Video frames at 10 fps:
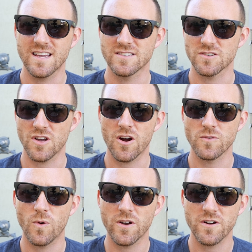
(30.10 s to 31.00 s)
because there's
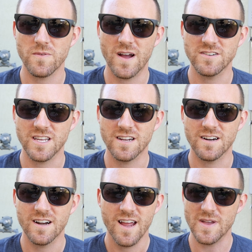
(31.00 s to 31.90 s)
hard water around
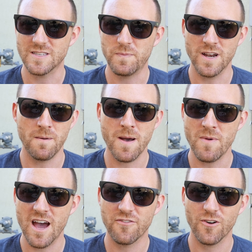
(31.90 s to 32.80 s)
here. It's been on my
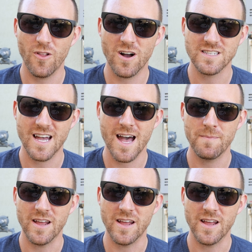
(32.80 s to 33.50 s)
mind for a long time.